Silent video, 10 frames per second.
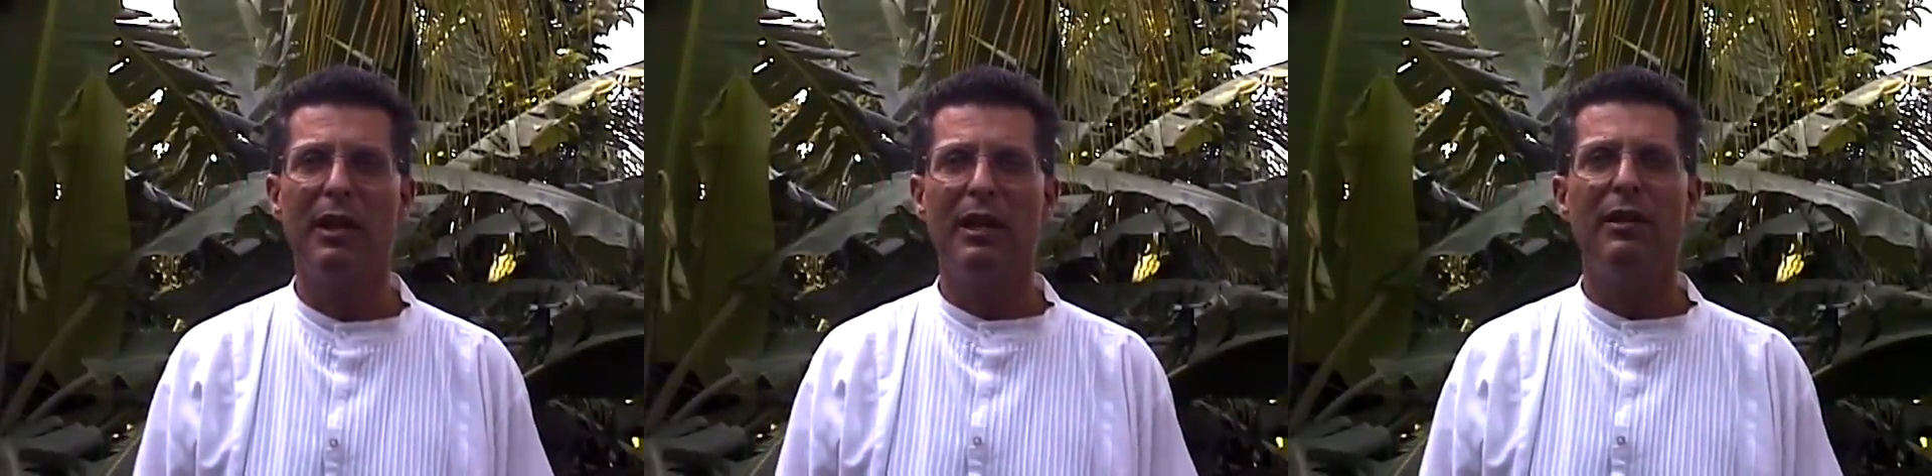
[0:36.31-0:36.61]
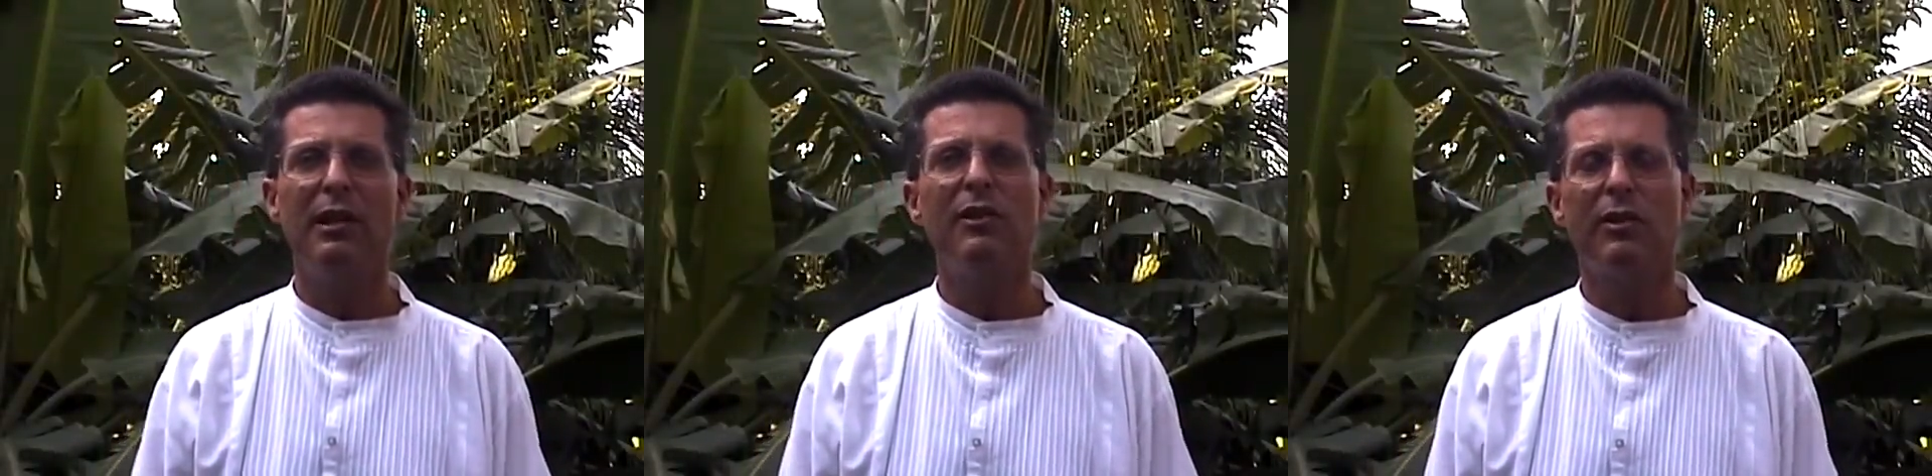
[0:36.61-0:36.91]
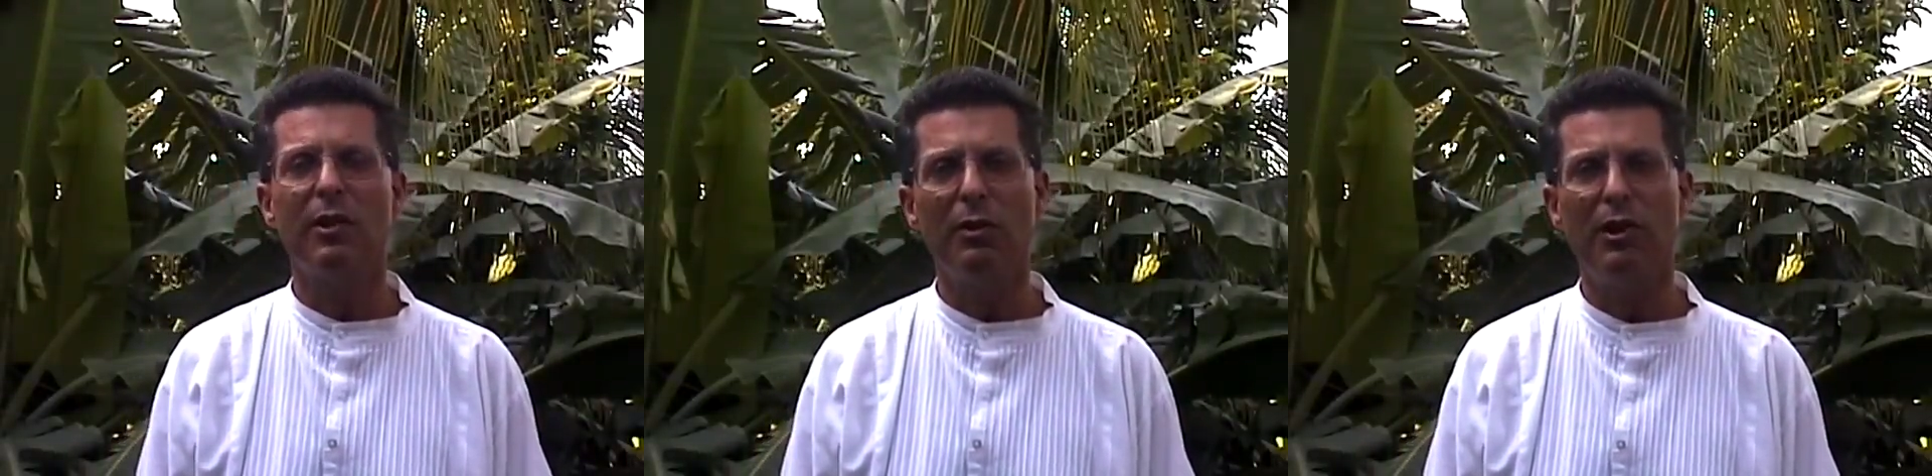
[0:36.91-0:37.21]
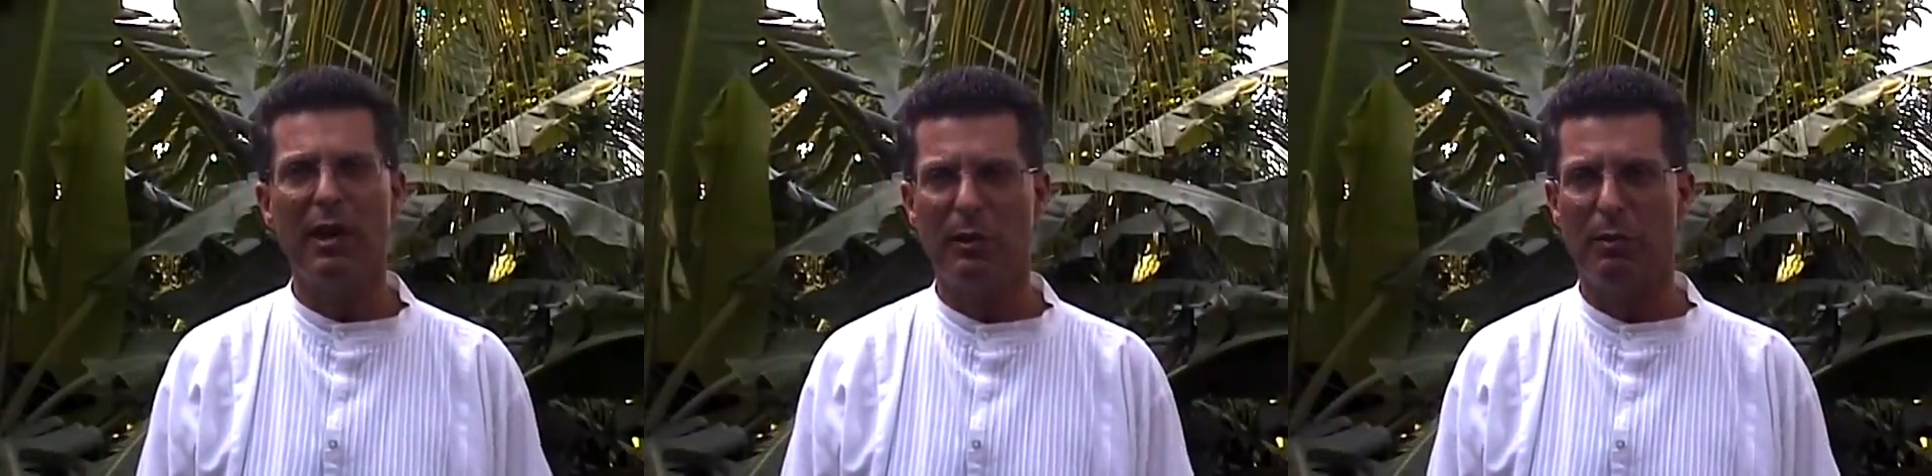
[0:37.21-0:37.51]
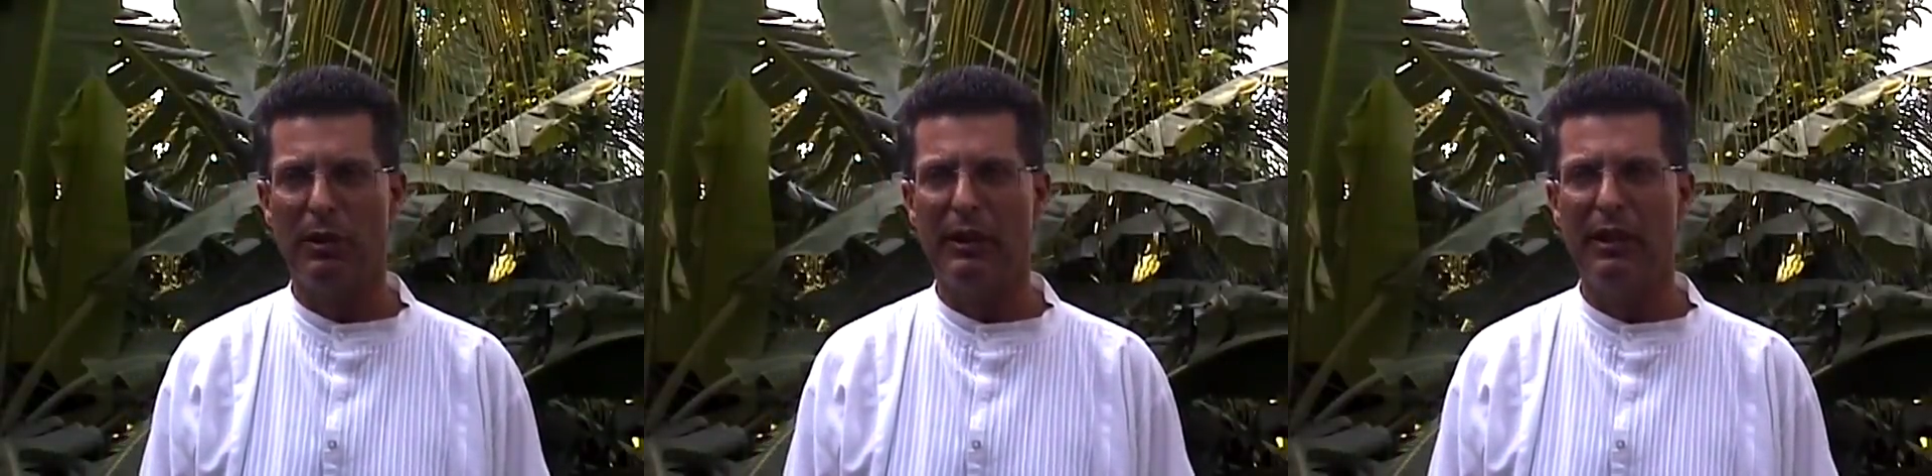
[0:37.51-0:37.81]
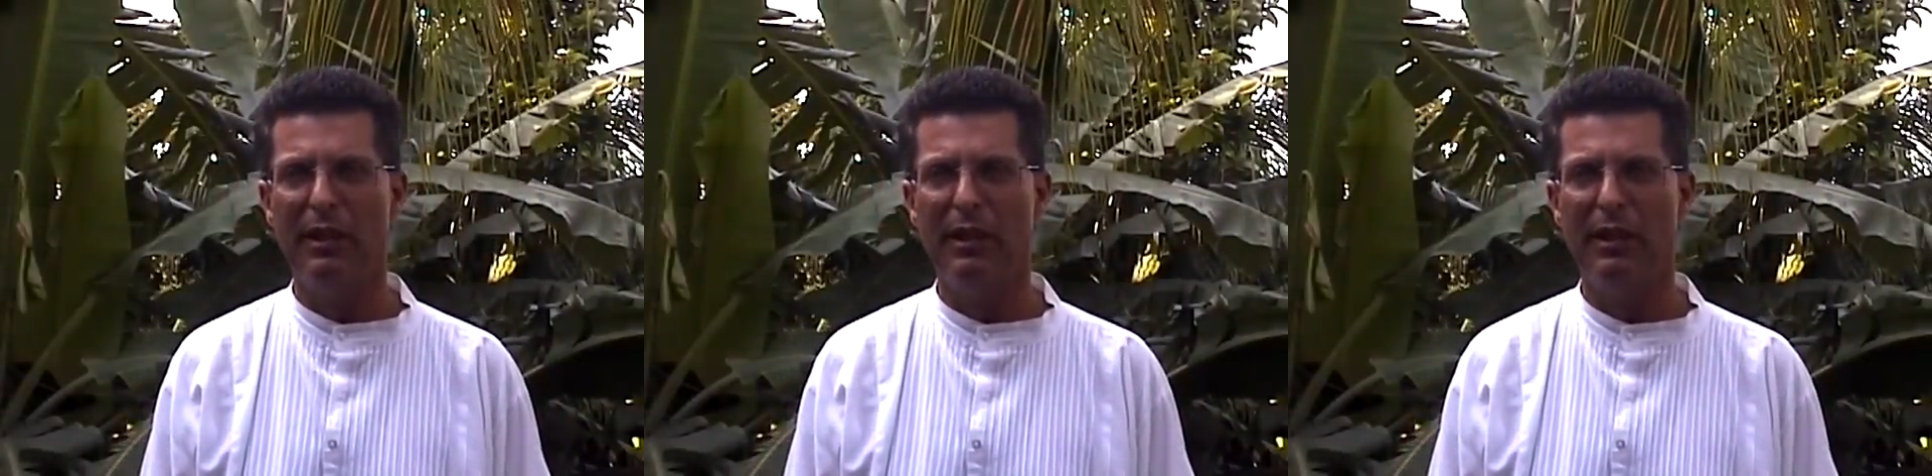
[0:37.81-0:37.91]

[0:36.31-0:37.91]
need so desperately